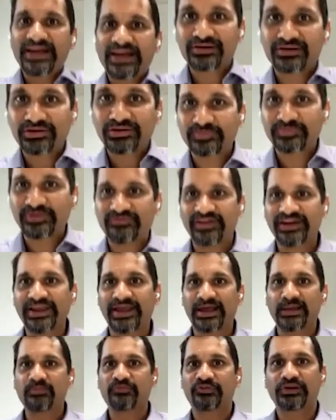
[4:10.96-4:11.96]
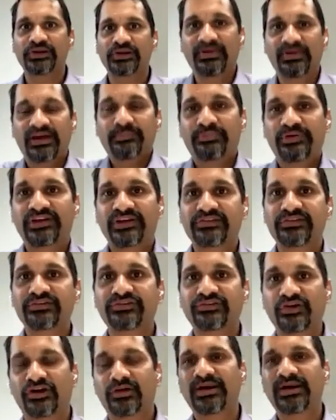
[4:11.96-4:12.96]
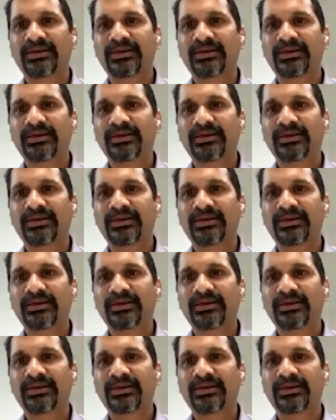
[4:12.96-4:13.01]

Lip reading: background has been very helpful in my present job.